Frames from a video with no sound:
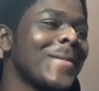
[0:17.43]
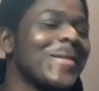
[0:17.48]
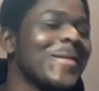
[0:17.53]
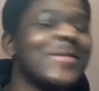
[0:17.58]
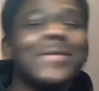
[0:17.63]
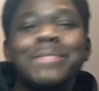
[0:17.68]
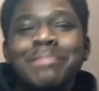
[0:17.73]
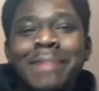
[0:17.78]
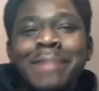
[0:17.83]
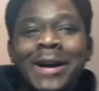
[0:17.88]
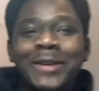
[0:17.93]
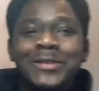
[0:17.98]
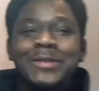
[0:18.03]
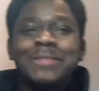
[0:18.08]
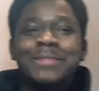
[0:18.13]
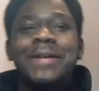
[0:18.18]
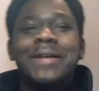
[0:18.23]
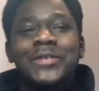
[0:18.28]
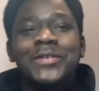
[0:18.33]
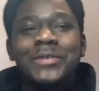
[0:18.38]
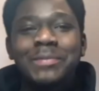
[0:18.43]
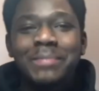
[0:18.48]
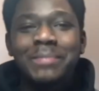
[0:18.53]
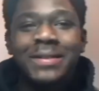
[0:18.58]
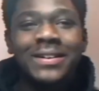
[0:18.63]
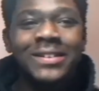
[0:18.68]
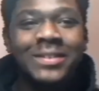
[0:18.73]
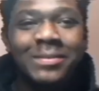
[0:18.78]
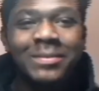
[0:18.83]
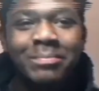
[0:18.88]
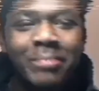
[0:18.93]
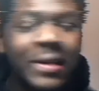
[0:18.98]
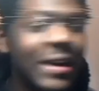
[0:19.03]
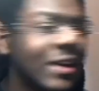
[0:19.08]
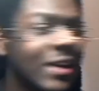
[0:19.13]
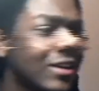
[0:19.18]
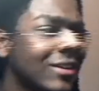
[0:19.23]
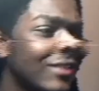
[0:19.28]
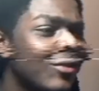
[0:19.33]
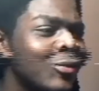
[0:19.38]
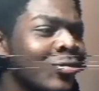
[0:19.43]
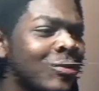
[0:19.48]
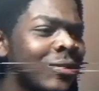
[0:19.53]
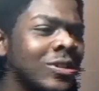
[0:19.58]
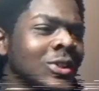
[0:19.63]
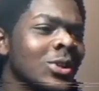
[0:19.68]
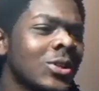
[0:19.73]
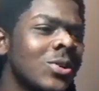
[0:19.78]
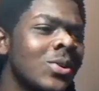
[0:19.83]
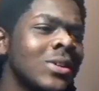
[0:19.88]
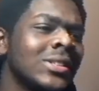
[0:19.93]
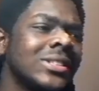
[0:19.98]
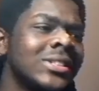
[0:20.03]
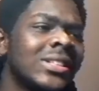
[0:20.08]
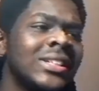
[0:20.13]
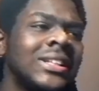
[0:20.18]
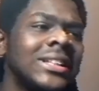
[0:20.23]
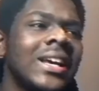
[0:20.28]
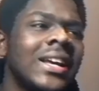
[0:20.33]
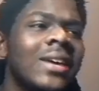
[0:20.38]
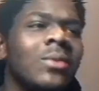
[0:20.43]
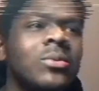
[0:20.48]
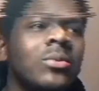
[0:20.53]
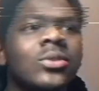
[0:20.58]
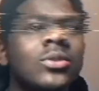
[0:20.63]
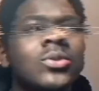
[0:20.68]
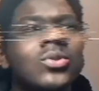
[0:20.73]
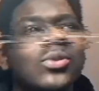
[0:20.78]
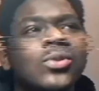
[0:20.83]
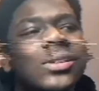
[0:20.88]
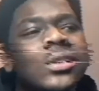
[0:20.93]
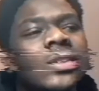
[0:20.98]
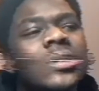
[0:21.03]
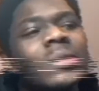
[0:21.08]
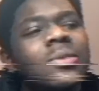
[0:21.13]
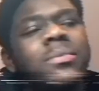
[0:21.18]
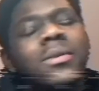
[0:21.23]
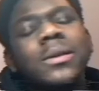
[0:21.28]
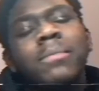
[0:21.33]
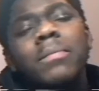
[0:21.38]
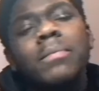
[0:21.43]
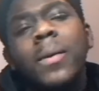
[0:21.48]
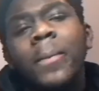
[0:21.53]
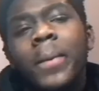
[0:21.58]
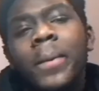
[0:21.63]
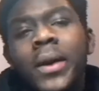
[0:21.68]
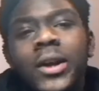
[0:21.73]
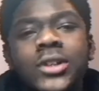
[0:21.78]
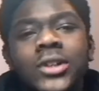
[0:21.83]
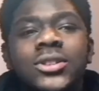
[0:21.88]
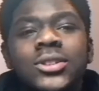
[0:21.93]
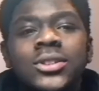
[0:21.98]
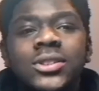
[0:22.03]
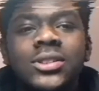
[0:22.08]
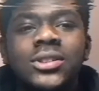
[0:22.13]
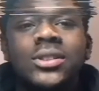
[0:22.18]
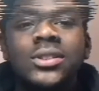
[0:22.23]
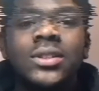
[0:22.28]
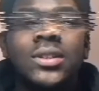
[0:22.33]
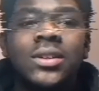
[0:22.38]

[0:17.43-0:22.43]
we back. Another video, and today I want to talk a little bit about patience.